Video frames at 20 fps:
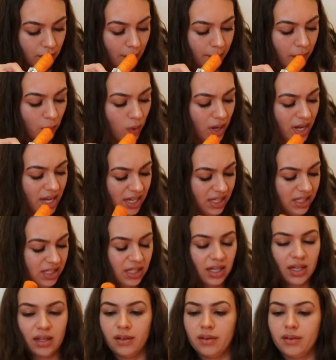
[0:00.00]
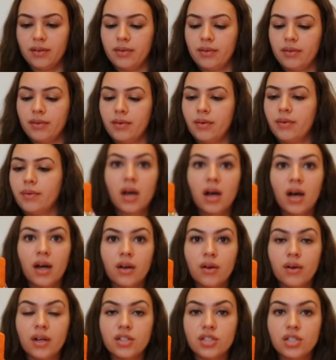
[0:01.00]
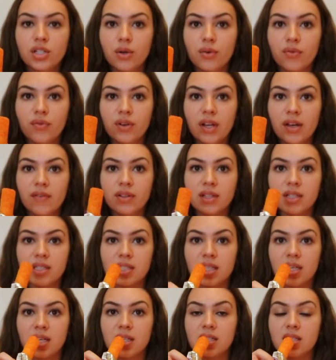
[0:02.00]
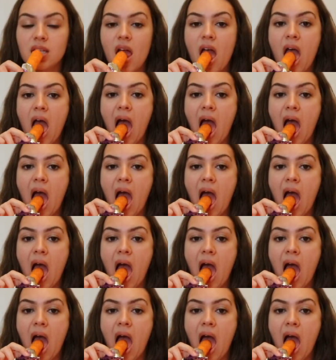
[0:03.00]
But what is it? I don't actually know what flavor this is.